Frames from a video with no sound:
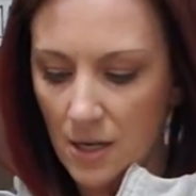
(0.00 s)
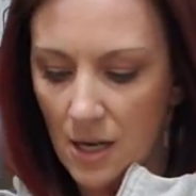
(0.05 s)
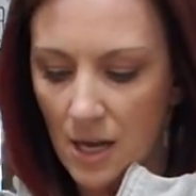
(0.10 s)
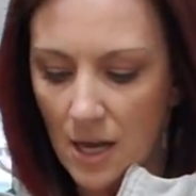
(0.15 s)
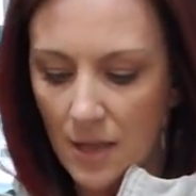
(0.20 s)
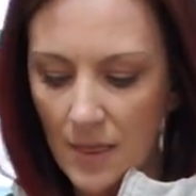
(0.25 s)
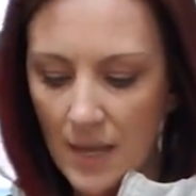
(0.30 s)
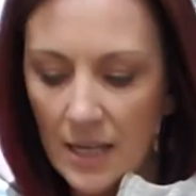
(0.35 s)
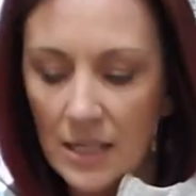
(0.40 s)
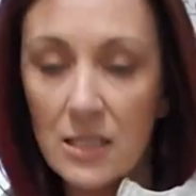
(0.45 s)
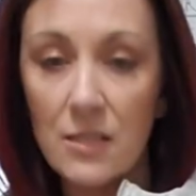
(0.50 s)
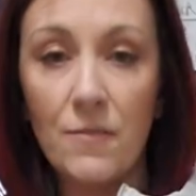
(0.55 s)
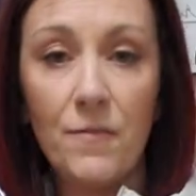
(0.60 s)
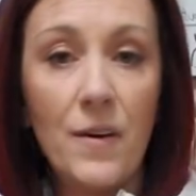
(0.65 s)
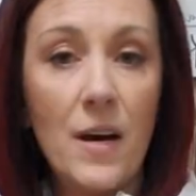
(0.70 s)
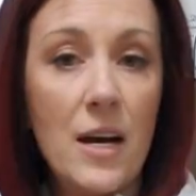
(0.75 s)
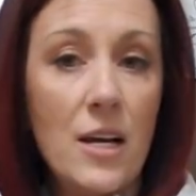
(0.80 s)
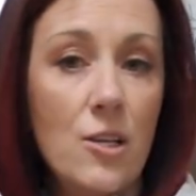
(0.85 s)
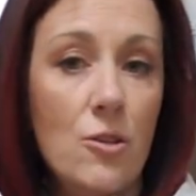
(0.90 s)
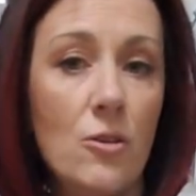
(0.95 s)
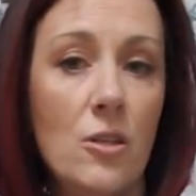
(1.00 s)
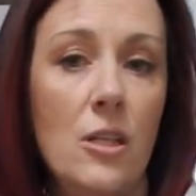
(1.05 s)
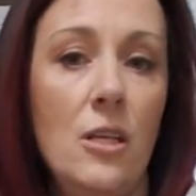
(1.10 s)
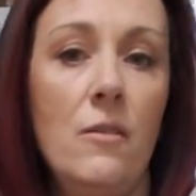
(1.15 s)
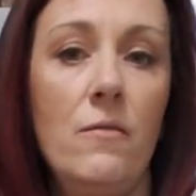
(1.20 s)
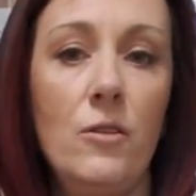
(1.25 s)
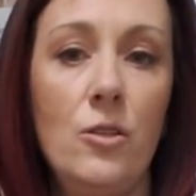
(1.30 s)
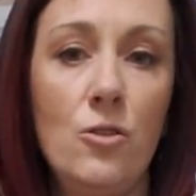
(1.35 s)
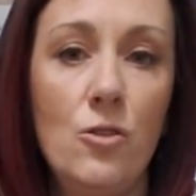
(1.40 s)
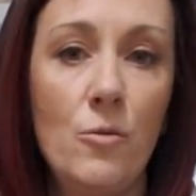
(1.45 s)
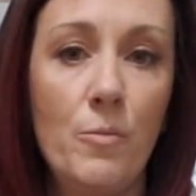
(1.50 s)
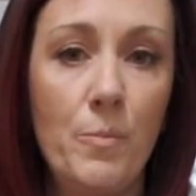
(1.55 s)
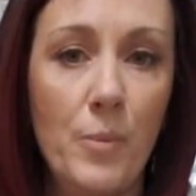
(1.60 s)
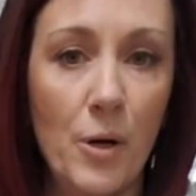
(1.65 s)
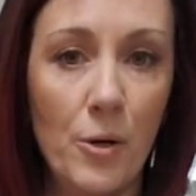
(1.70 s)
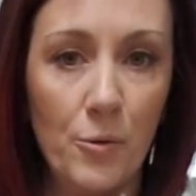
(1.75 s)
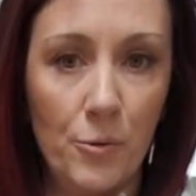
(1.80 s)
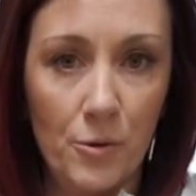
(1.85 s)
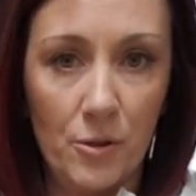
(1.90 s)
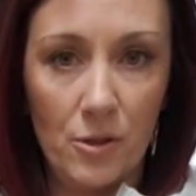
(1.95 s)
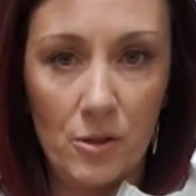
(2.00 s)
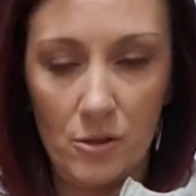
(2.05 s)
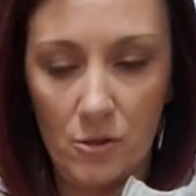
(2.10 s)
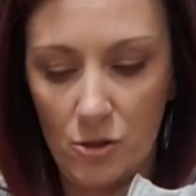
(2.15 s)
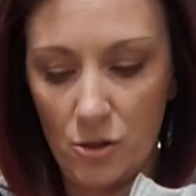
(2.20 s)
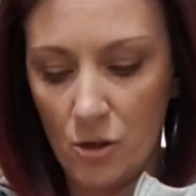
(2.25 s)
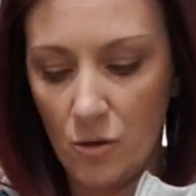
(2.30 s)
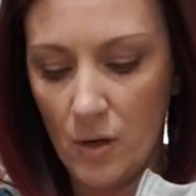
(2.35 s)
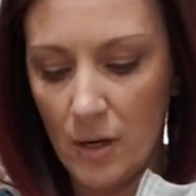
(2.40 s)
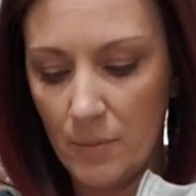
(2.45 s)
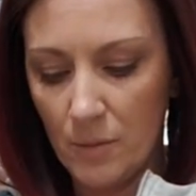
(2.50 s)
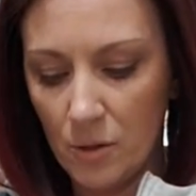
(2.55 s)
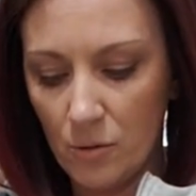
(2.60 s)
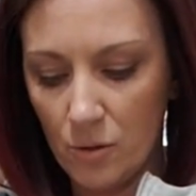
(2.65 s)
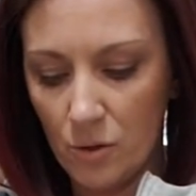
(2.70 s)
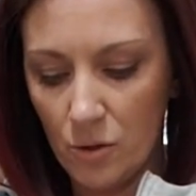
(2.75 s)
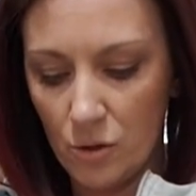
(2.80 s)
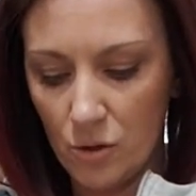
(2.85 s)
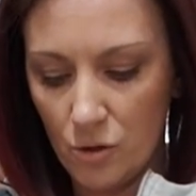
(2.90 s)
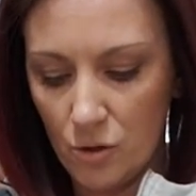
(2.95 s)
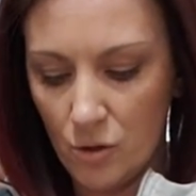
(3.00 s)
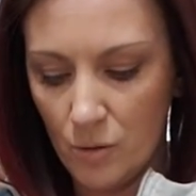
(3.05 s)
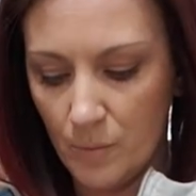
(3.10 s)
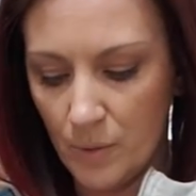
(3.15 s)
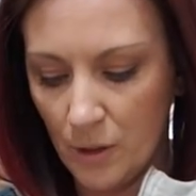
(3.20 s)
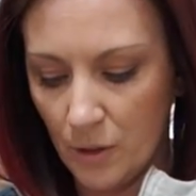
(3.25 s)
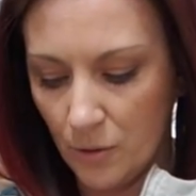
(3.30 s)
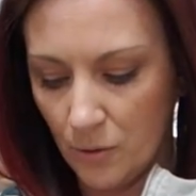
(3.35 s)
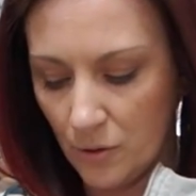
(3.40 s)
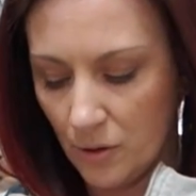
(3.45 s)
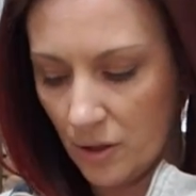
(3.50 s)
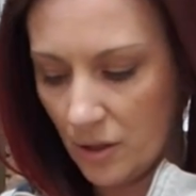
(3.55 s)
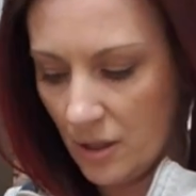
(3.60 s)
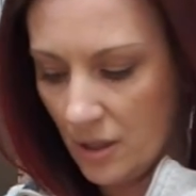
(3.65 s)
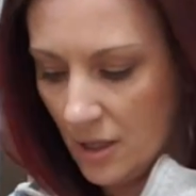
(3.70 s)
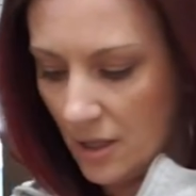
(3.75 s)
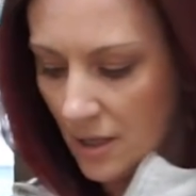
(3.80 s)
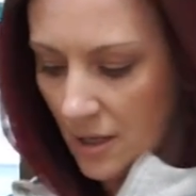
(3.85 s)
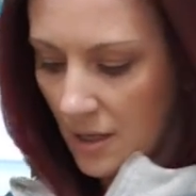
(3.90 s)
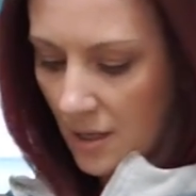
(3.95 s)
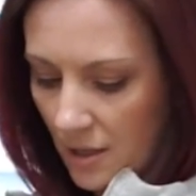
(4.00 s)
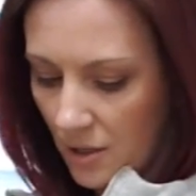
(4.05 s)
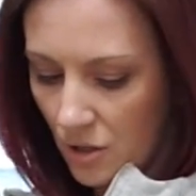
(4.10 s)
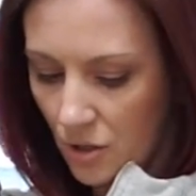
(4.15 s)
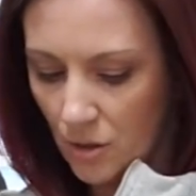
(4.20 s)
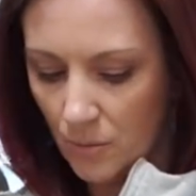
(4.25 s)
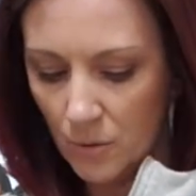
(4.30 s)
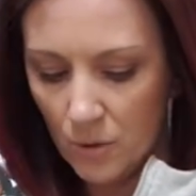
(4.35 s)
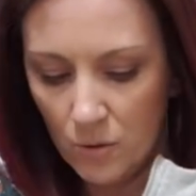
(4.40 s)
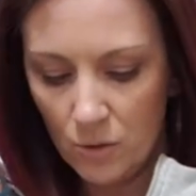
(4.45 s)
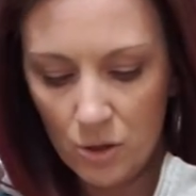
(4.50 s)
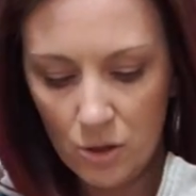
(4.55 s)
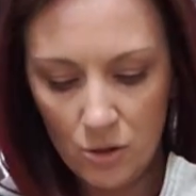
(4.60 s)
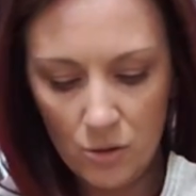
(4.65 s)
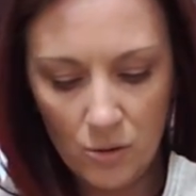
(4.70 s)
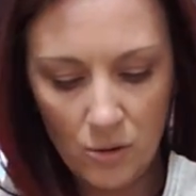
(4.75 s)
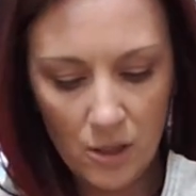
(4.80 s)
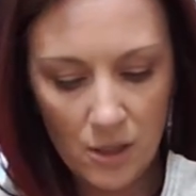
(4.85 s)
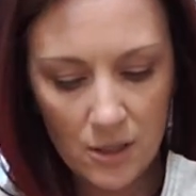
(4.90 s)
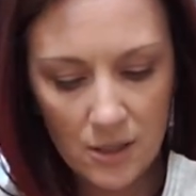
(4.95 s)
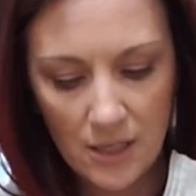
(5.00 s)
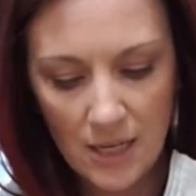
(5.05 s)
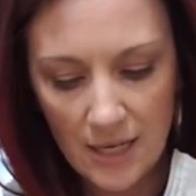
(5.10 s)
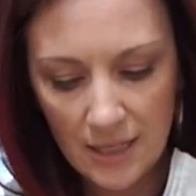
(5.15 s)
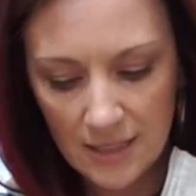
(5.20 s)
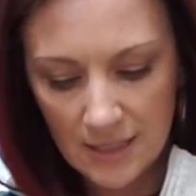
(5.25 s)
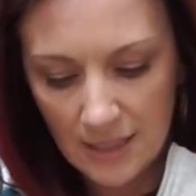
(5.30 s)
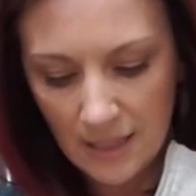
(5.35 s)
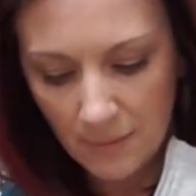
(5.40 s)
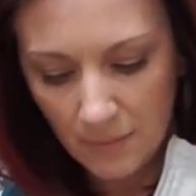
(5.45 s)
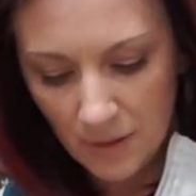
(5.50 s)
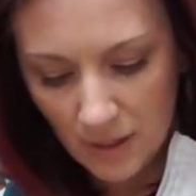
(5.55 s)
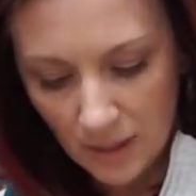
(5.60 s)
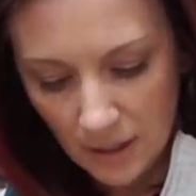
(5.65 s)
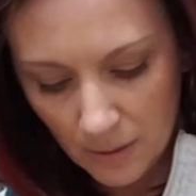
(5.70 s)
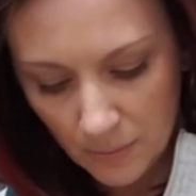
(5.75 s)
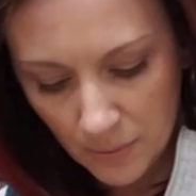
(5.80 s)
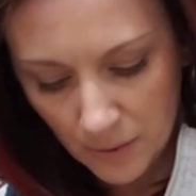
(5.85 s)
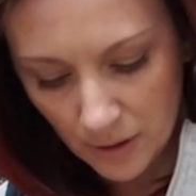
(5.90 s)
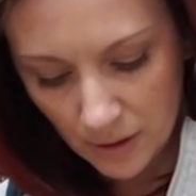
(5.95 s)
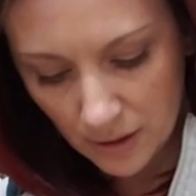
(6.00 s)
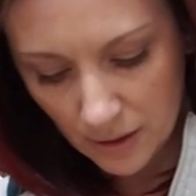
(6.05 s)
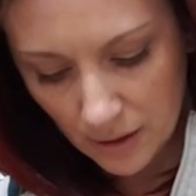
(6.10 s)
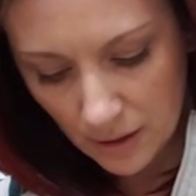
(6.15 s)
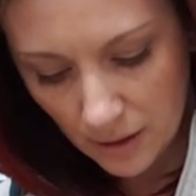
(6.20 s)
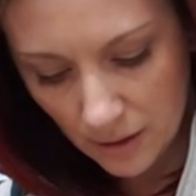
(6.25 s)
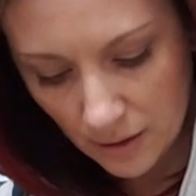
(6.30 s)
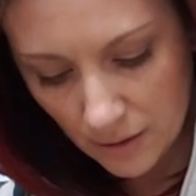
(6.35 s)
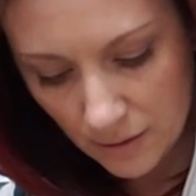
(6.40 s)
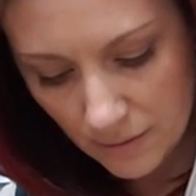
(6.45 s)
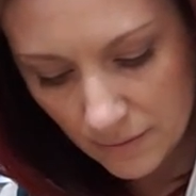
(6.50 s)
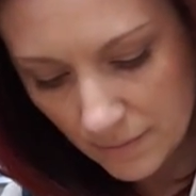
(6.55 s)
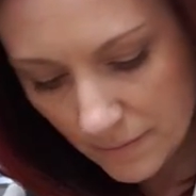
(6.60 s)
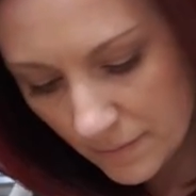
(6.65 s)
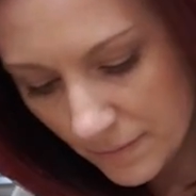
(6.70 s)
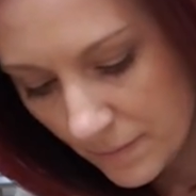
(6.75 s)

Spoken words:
And that's fine, you can even do both. So I'm going to do both. So I'm going to do the exact same thing, put a little